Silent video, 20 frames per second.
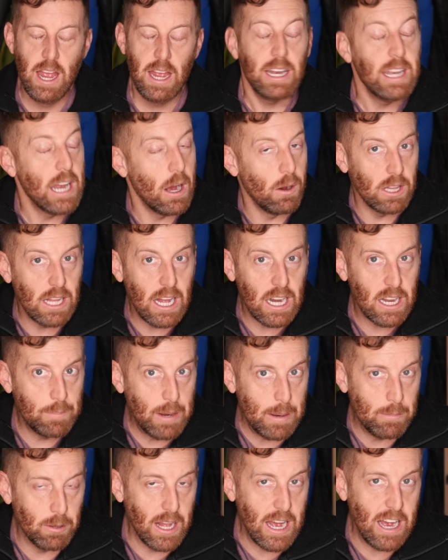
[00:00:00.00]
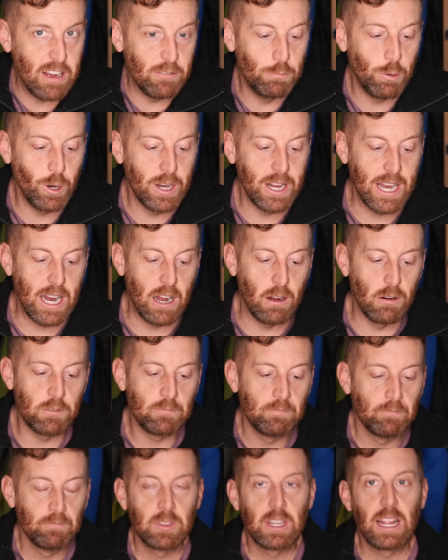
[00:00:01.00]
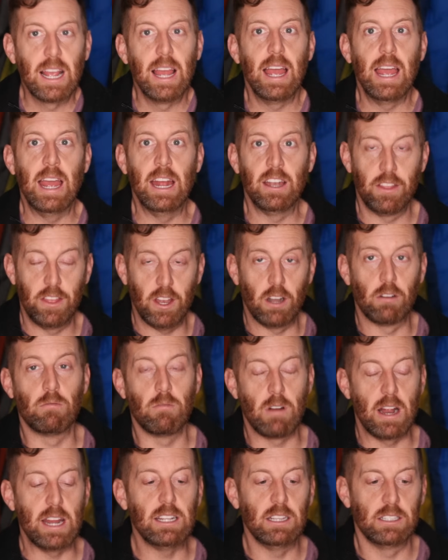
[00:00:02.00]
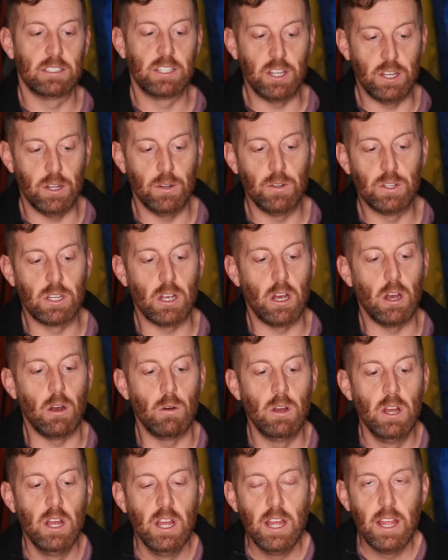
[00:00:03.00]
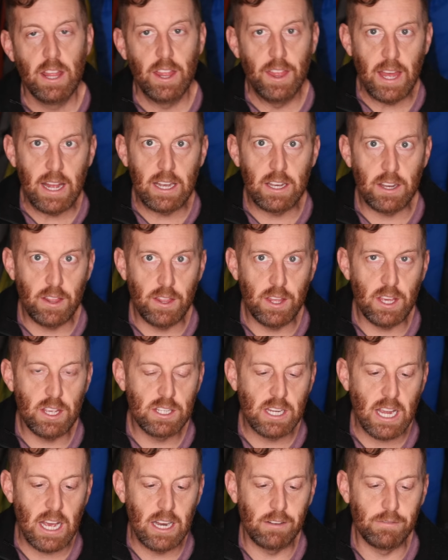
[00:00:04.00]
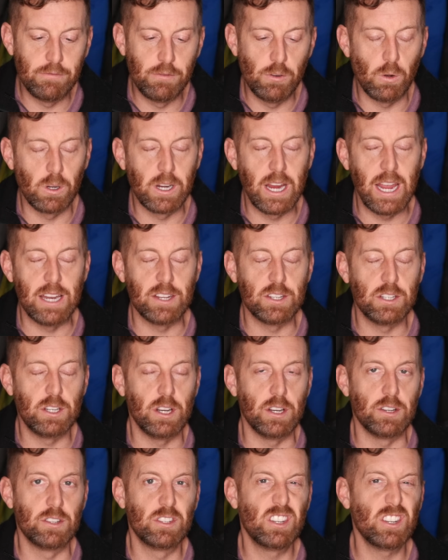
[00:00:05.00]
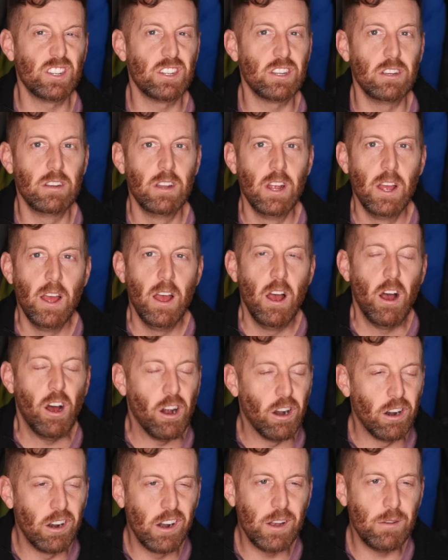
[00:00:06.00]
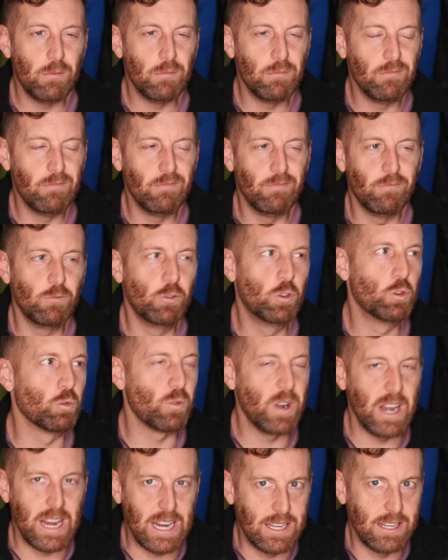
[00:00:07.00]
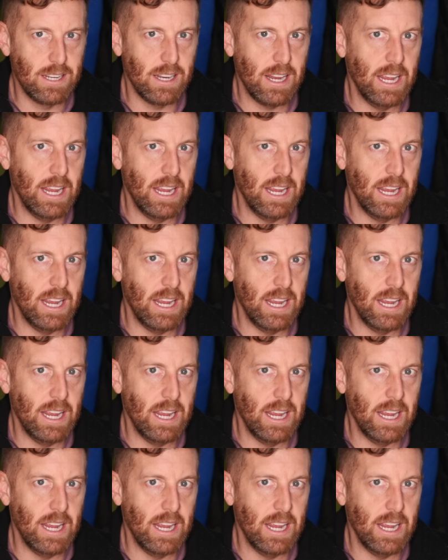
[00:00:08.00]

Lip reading: And now a lot of people have pointed out, and they're right to do so, that these kind of fuel canisters just aren't great